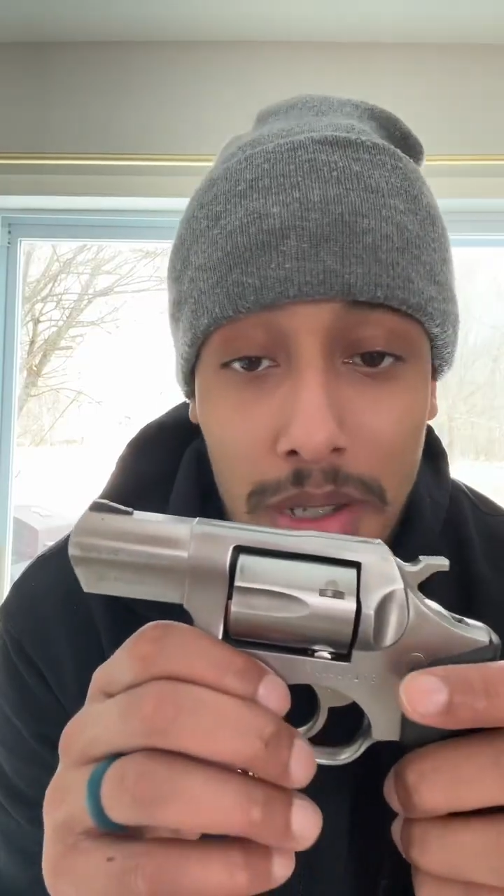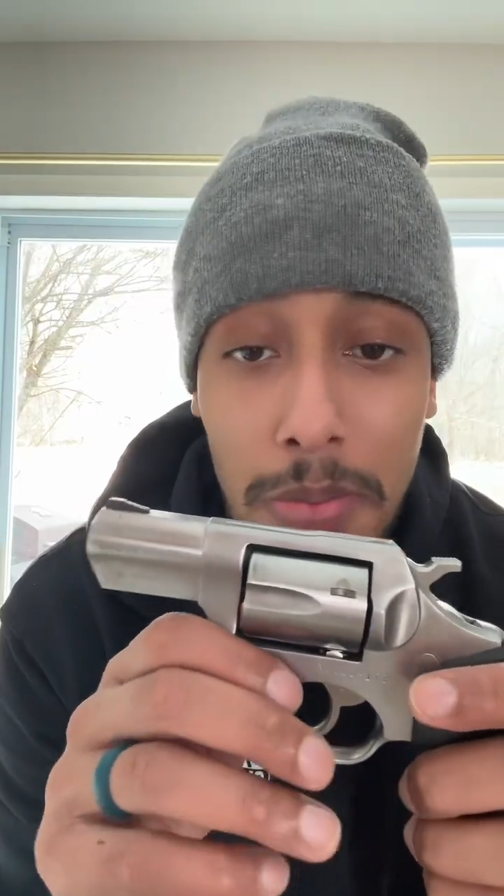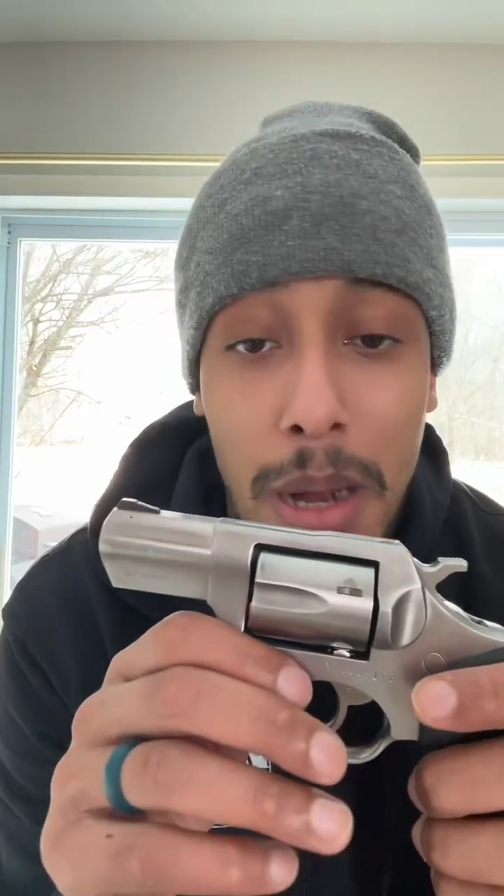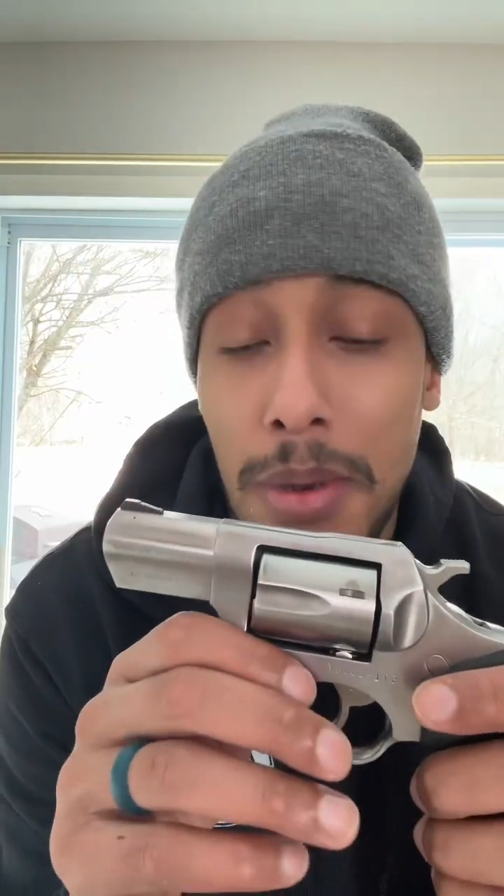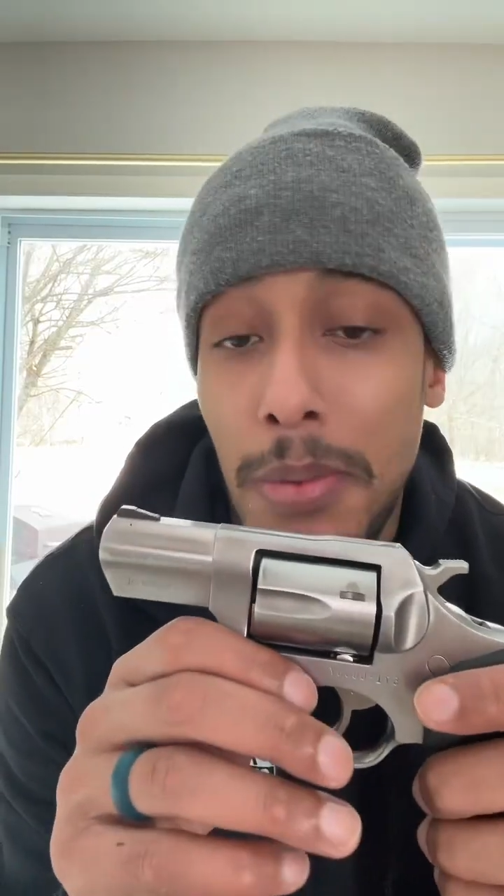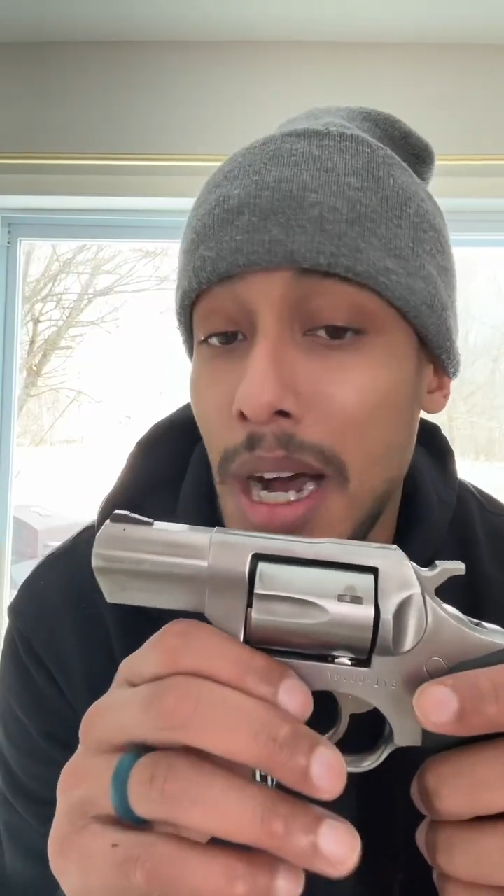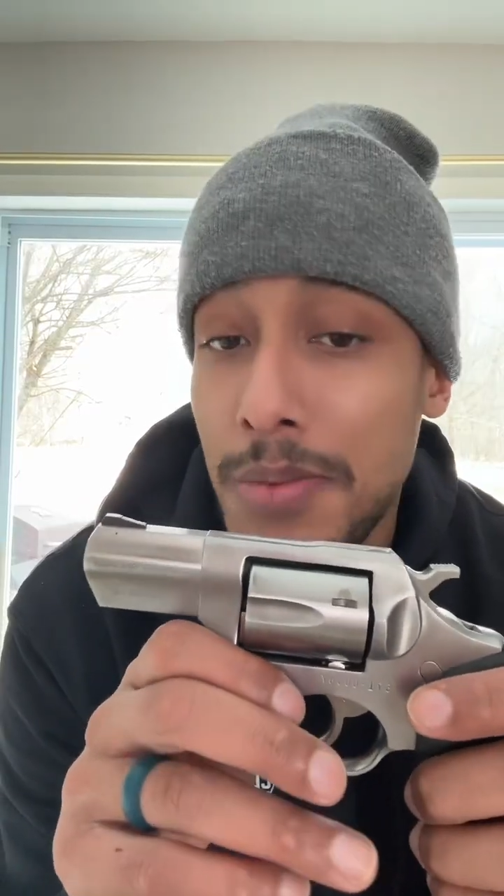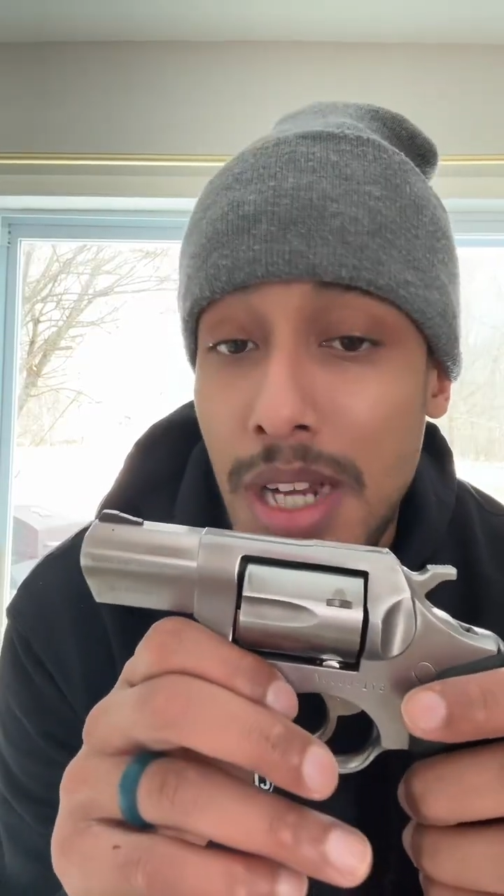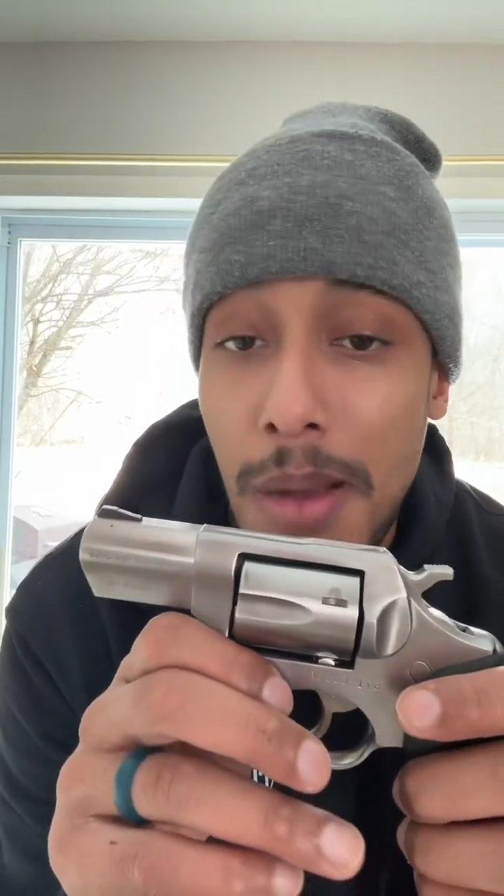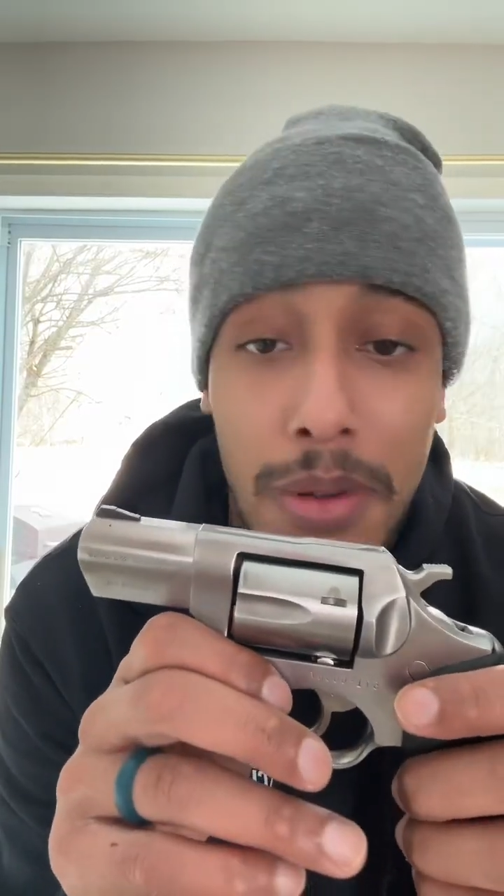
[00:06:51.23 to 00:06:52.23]
mom and pop
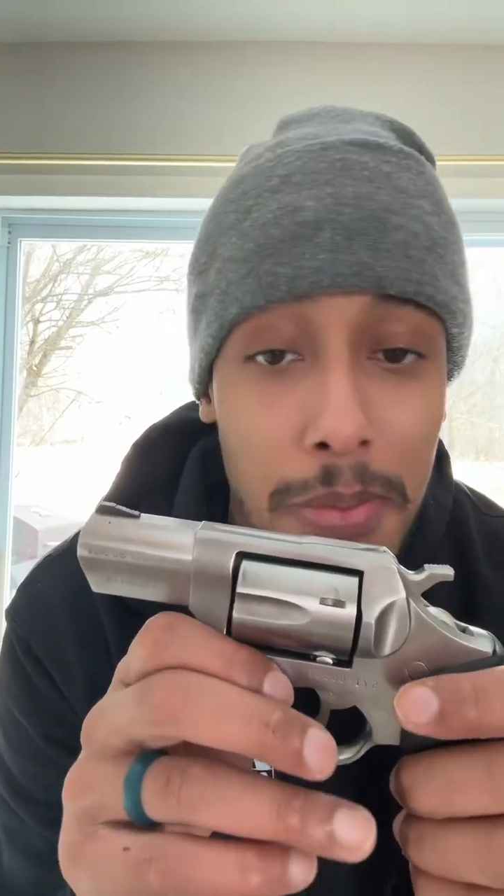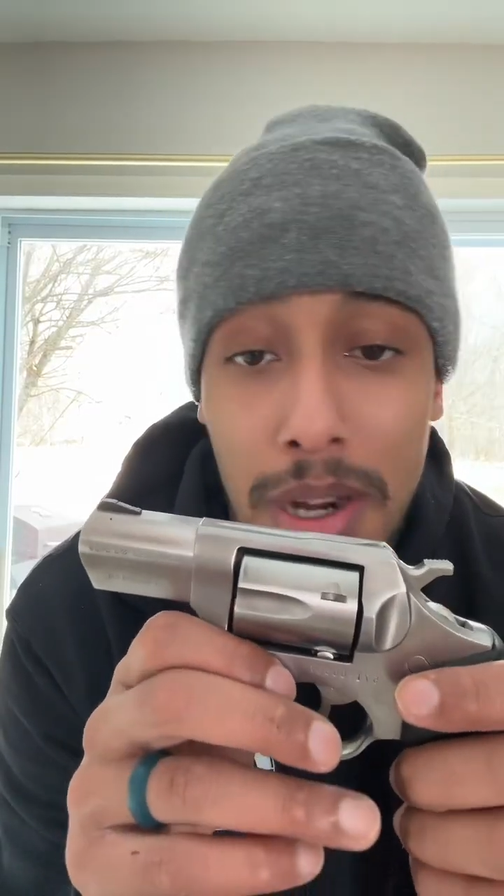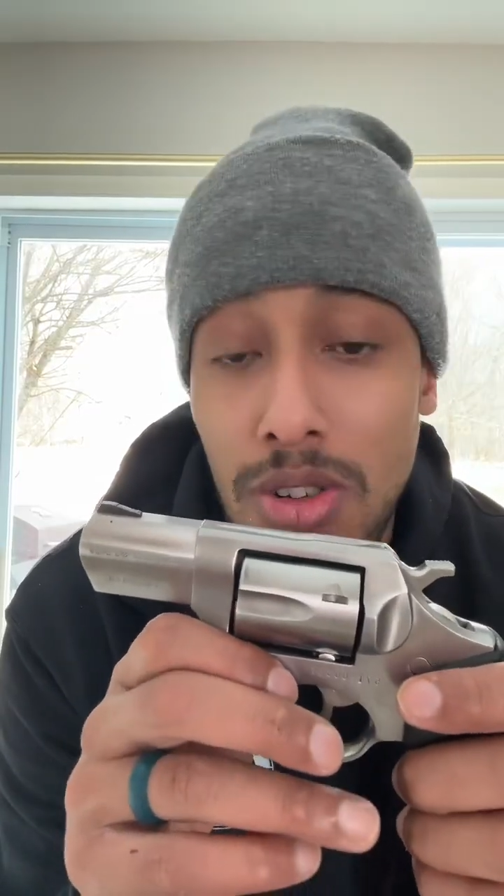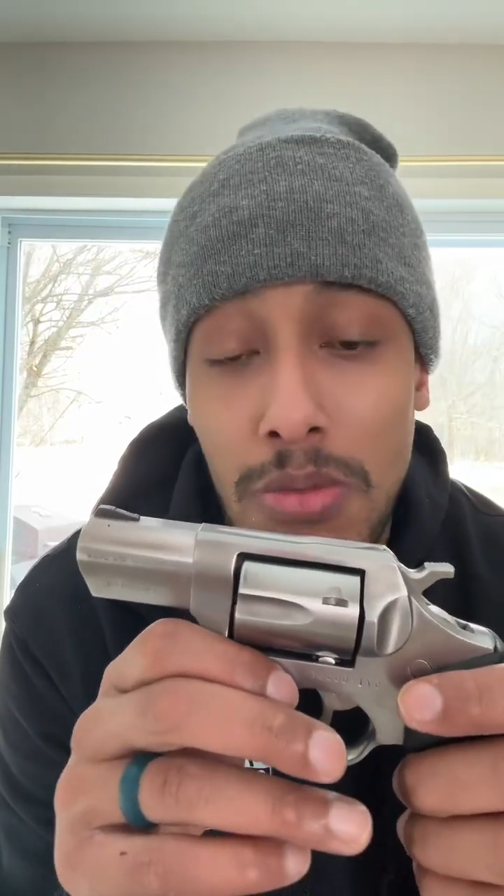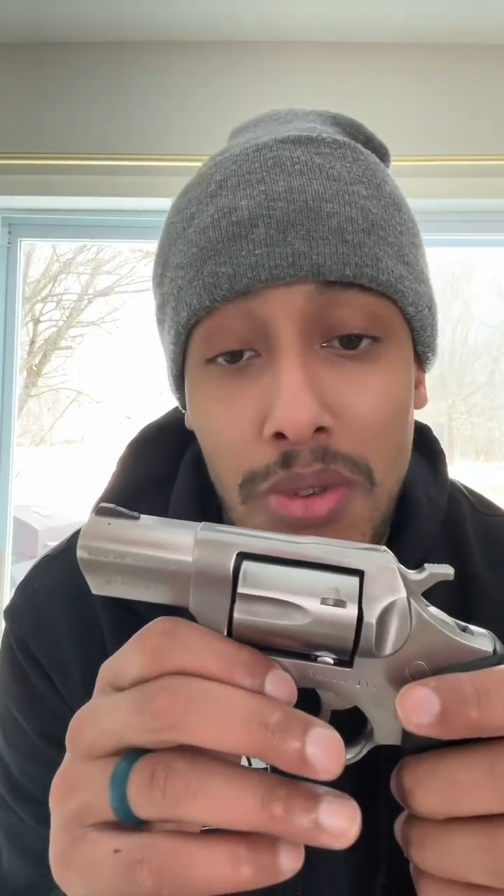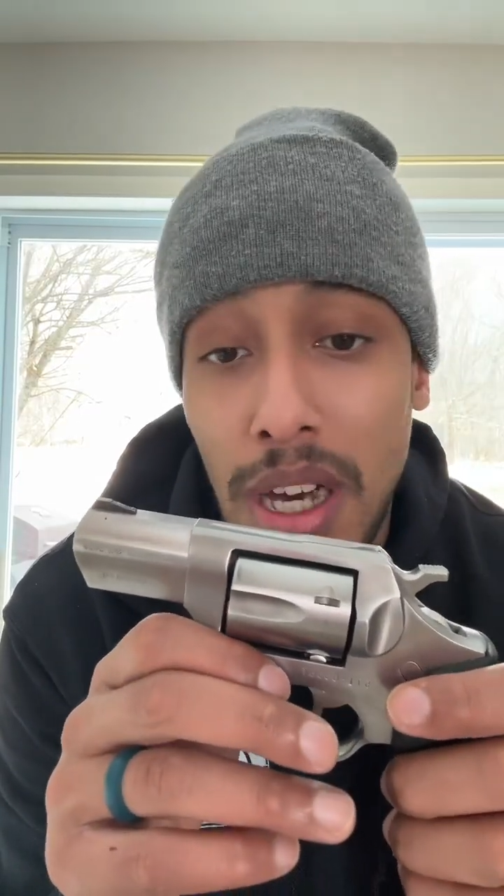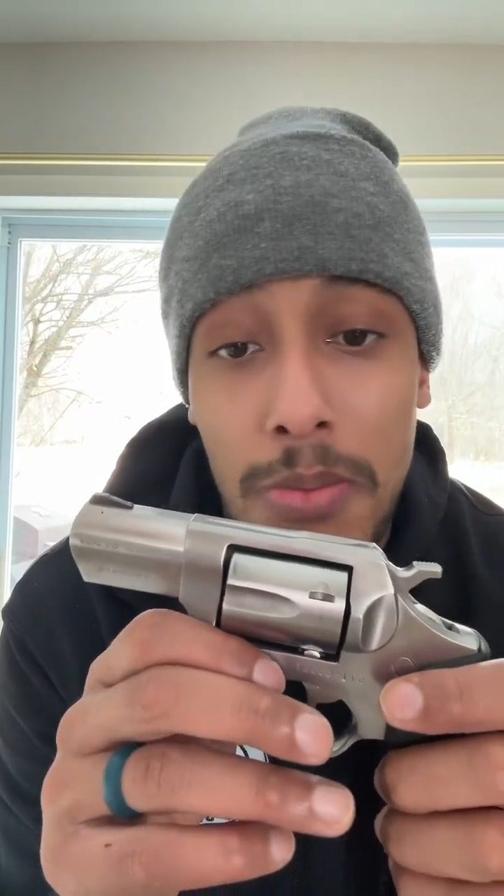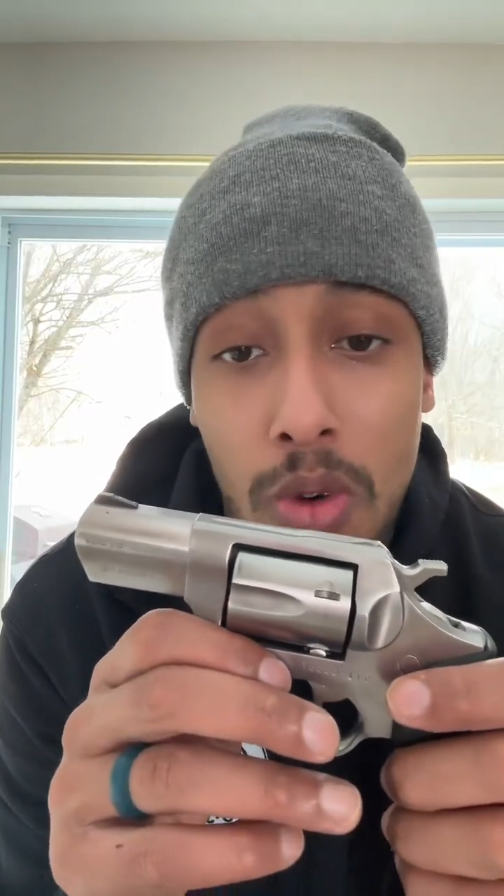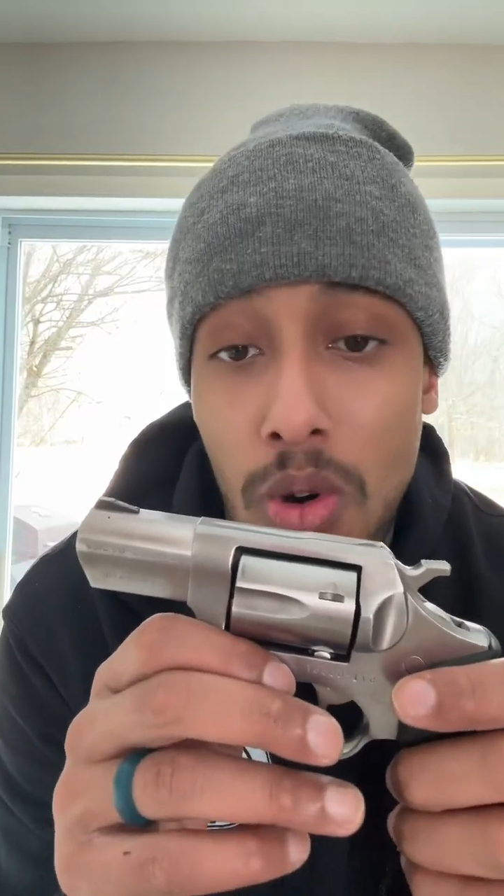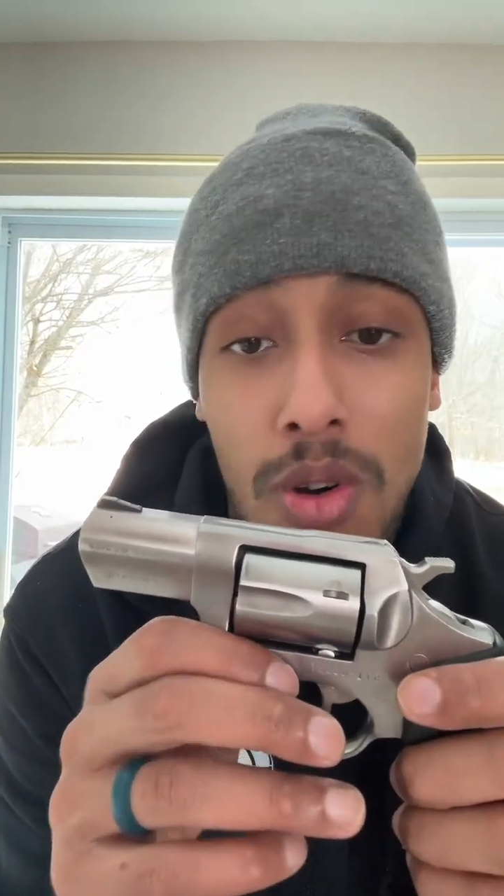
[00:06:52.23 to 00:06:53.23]
shop compared to a brick and
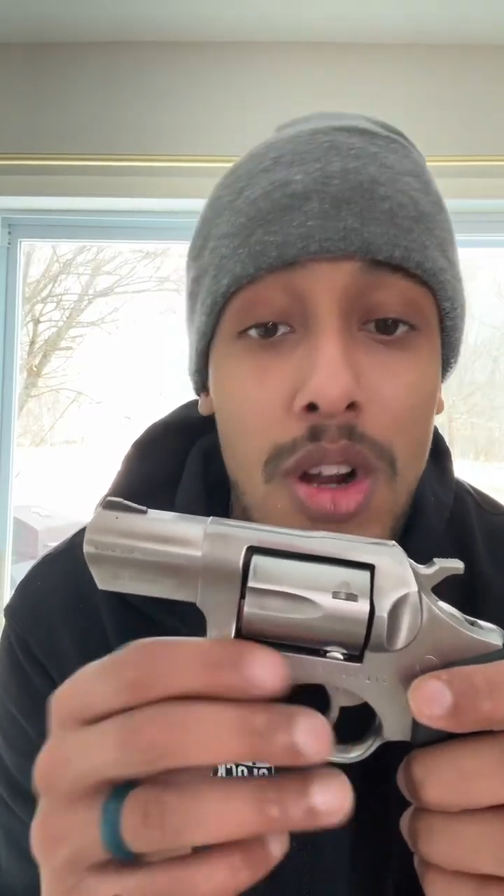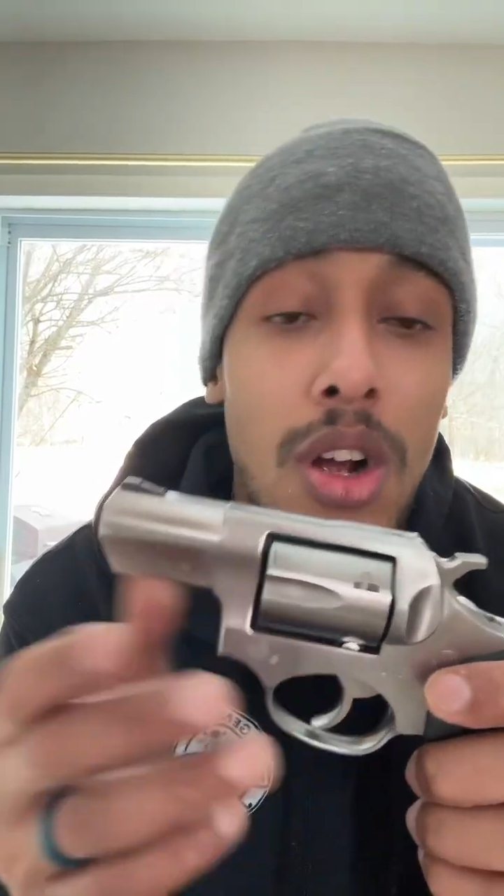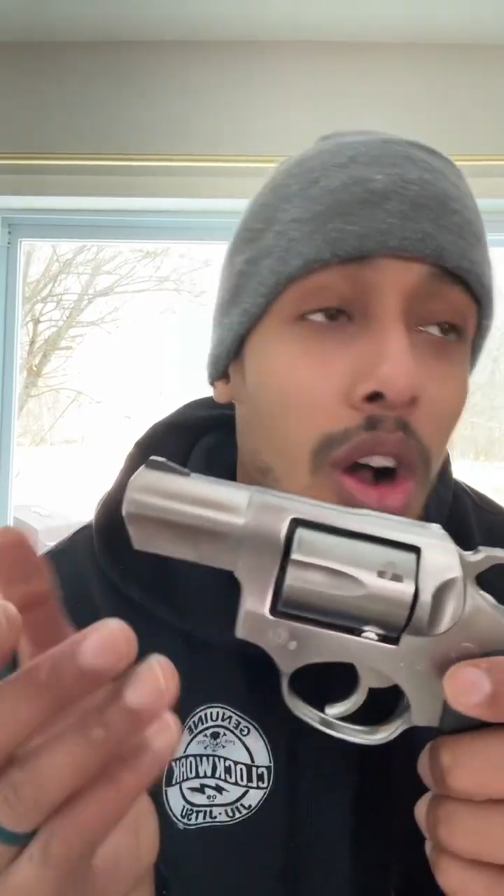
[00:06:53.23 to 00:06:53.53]
mortar,